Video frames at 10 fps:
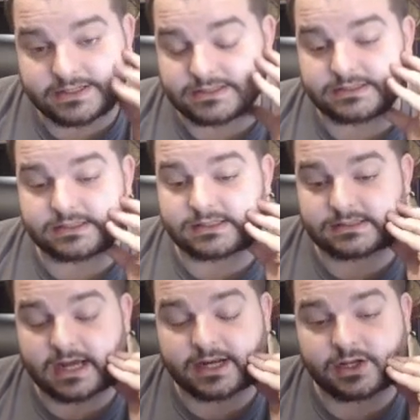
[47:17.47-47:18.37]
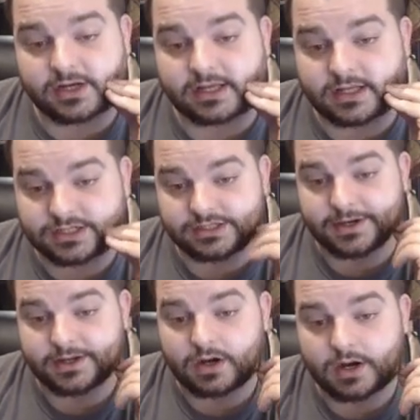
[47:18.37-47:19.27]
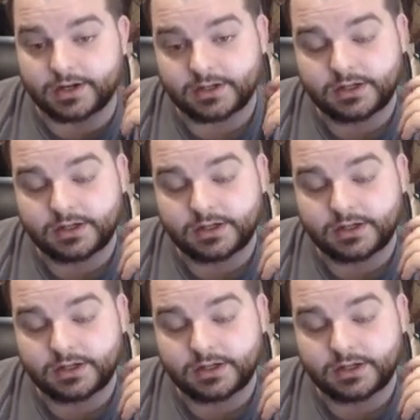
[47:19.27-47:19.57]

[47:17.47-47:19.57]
since this is not a unique legendary card,